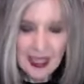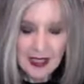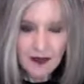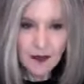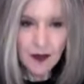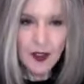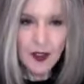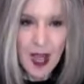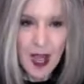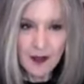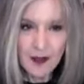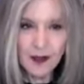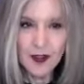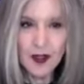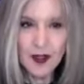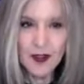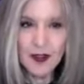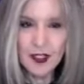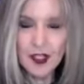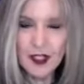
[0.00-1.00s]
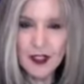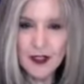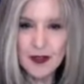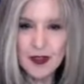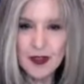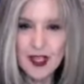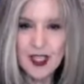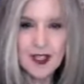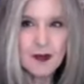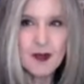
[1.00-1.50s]
Without further ado,
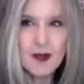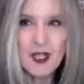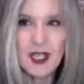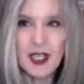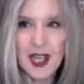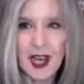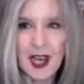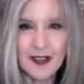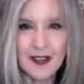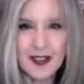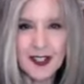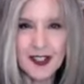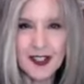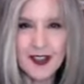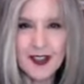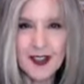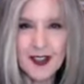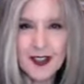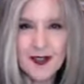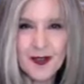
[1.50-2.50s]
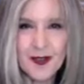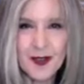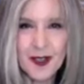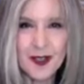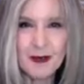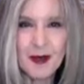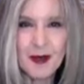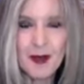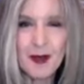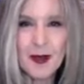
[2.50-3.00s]
there's been a lot of ado this morning,
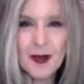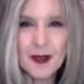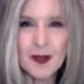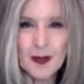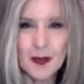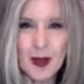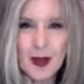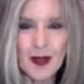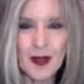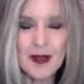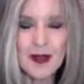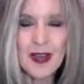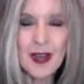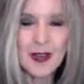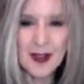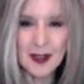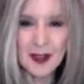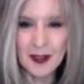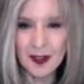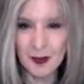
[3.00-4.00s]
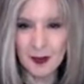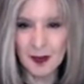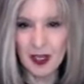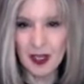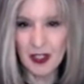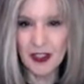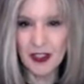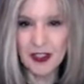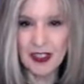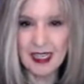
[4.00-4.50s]
but there's weather and there are
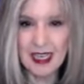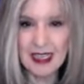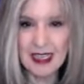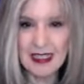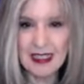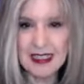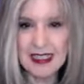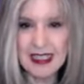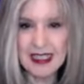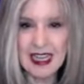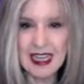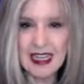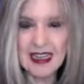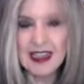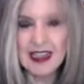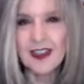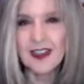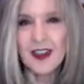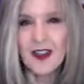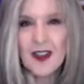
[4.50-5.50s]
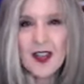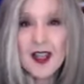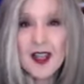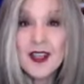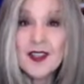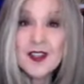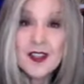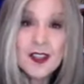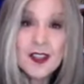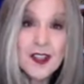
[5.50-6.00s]
special guests and there are
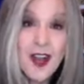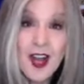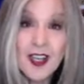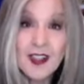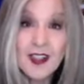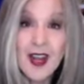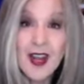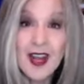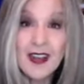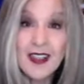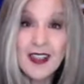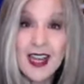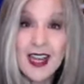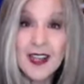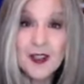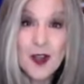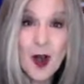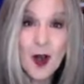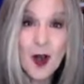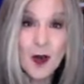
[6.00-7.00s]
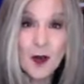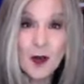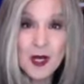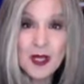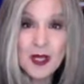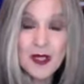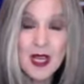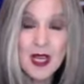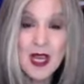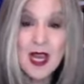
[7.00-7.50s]
things to talk about as
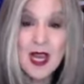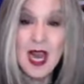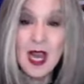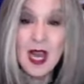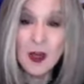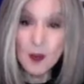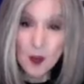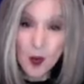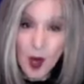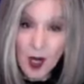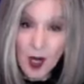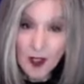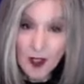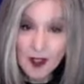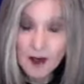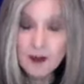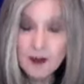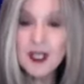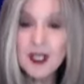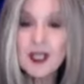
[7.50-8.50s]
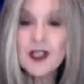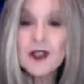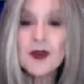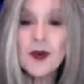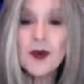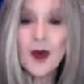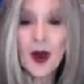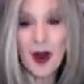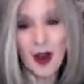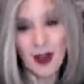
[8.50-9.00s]
always, and welcoming
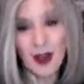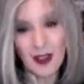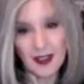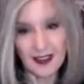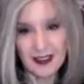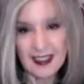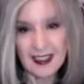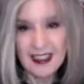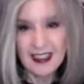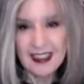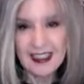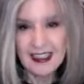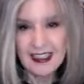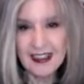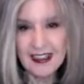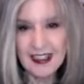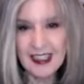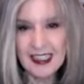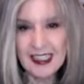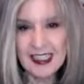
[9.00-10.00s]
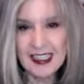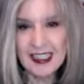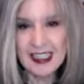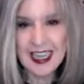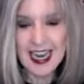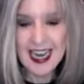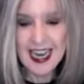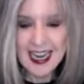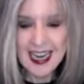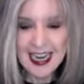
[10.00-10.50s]
you all to this
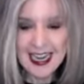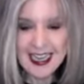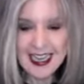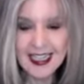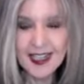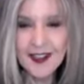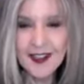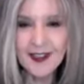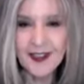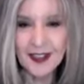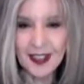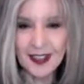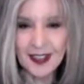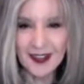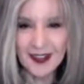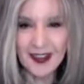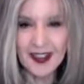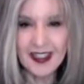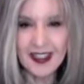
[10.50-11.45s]
85th